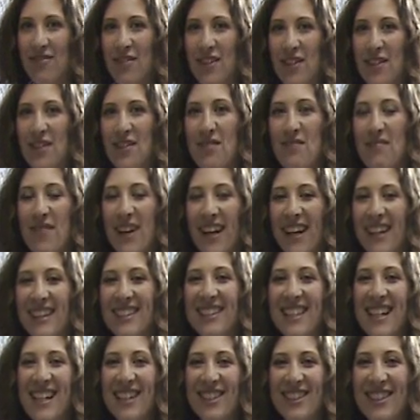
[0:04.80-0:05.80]
Welcome back
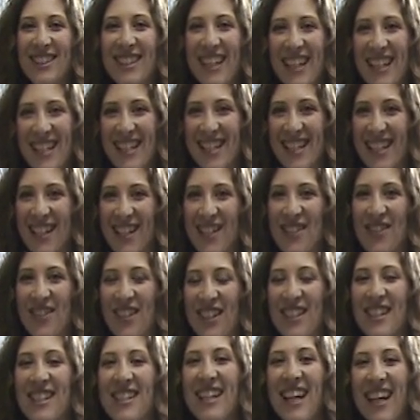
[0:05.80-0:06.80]
to Elle's Kitchen, to
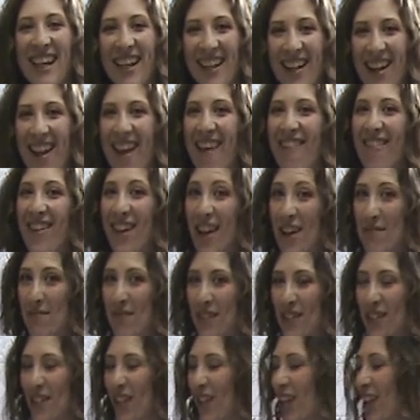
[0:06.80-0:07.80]
our second ever
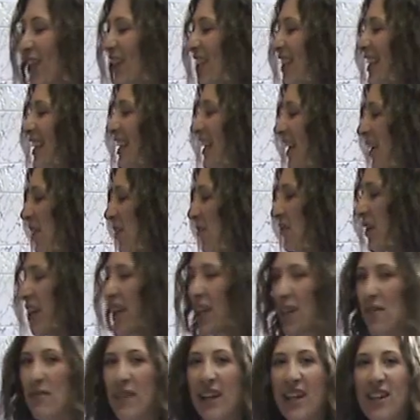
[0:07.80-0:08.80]
episode. We're
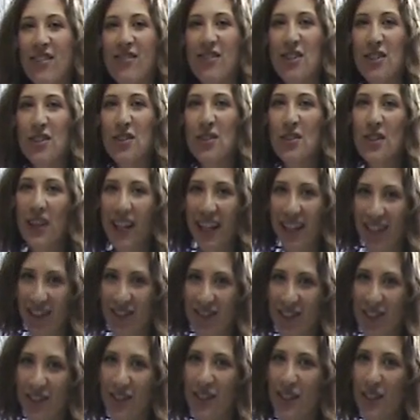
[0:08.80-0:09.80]
going to make a real quick
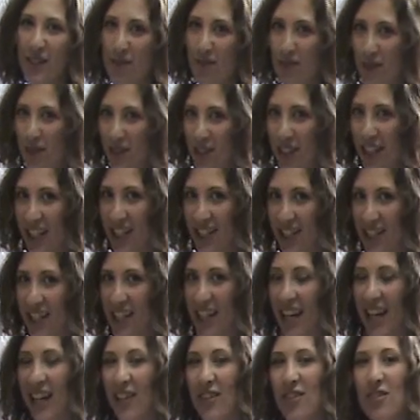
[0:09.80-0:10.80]
and real simple dish
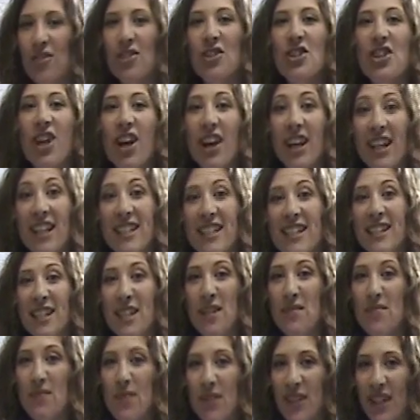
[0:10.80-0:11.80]
today called chia
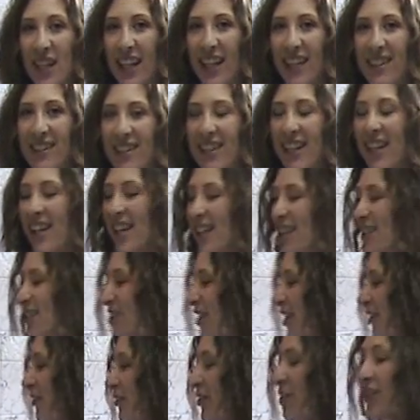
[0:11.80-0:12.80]
seed pudding.
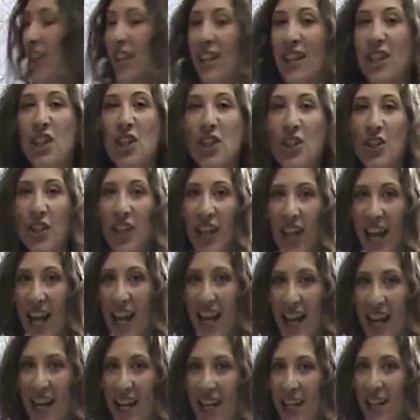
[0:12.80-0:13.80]
So if you're in the
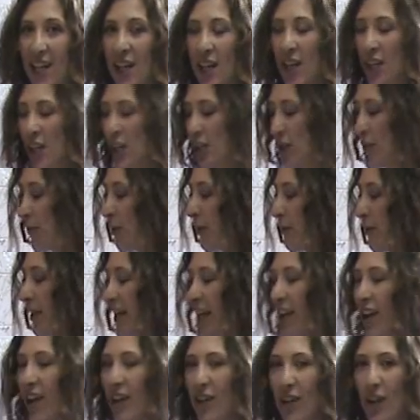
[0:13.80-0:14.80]
UK, you've
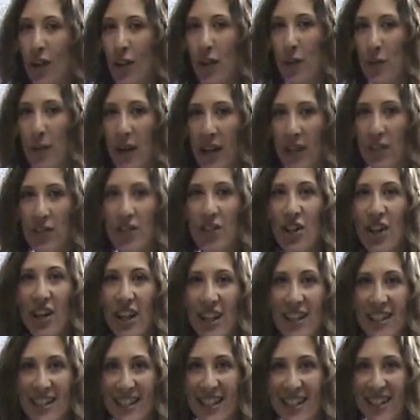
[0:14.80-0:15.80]
probably heard a lot about
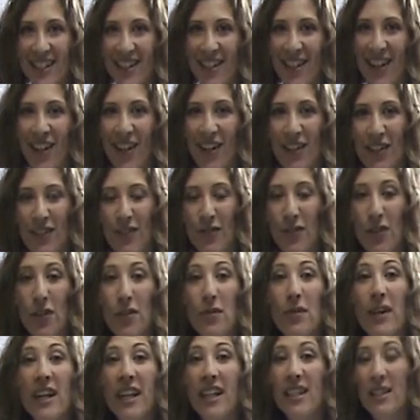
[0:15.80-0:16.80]
chia seeds in the last
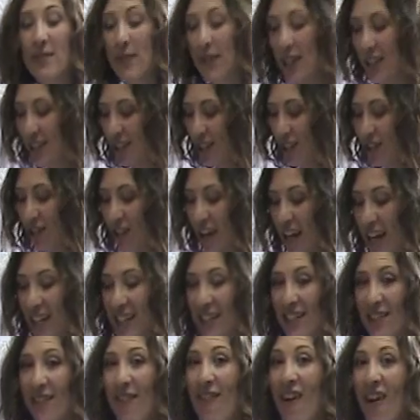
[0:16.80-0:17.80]
few weeks because the
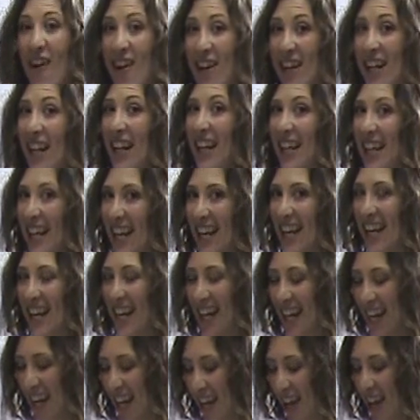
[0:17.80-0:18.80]
craze has finally hit
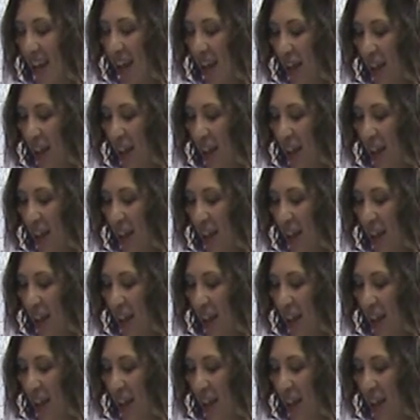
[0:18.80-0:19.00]
here.